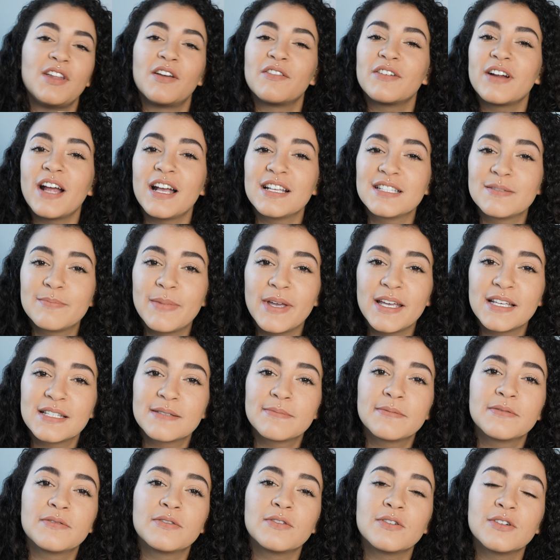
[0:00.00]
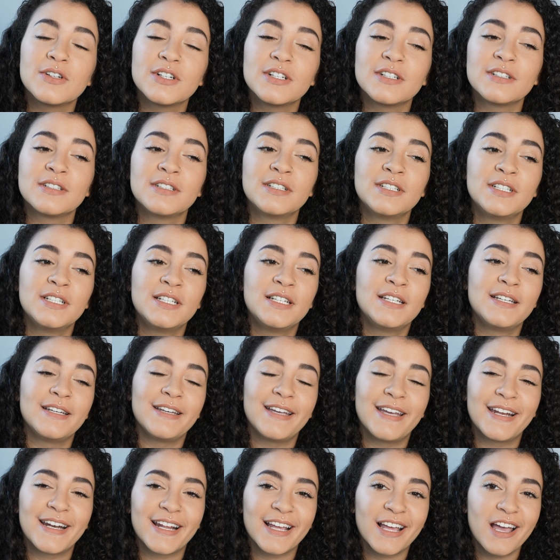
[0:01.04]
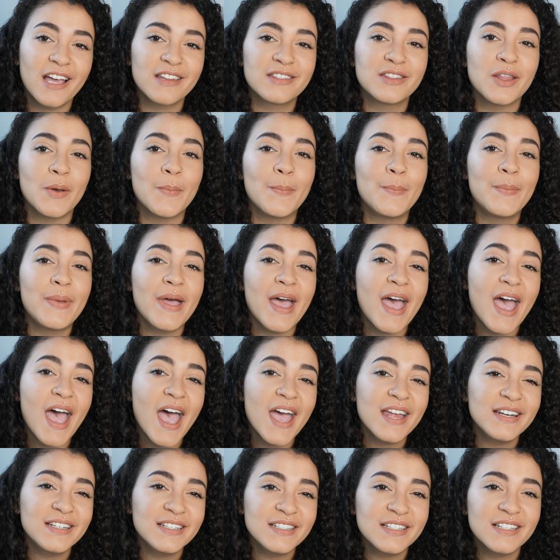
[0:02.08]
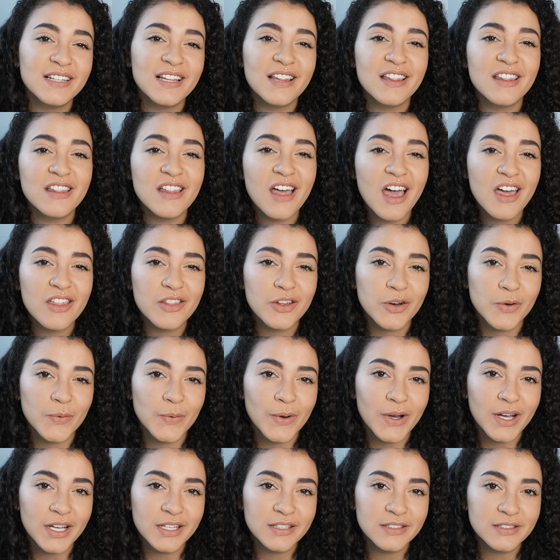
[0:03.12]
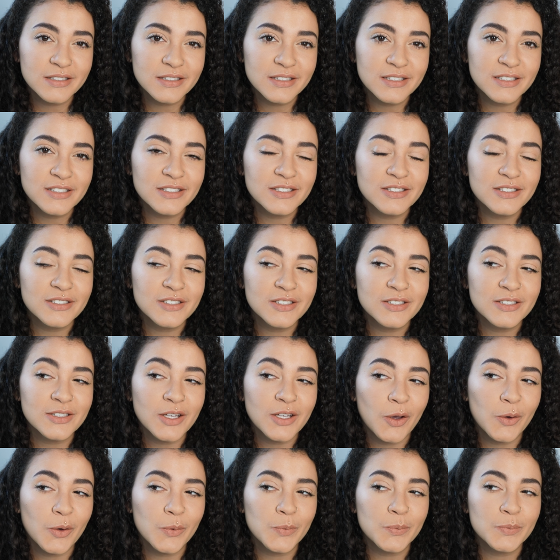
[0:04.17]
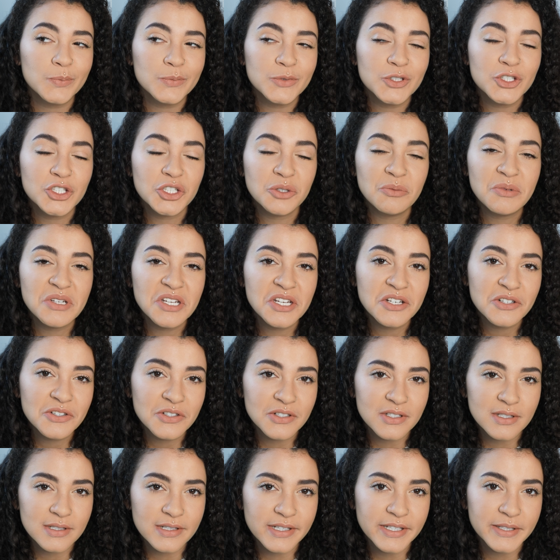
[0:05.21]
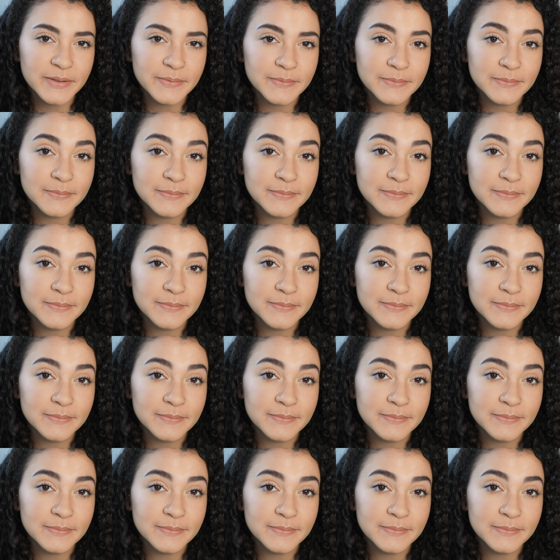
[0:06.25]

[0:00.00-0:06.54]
Never had Spanx before and I got the patent leather ones, so. Should be interesting.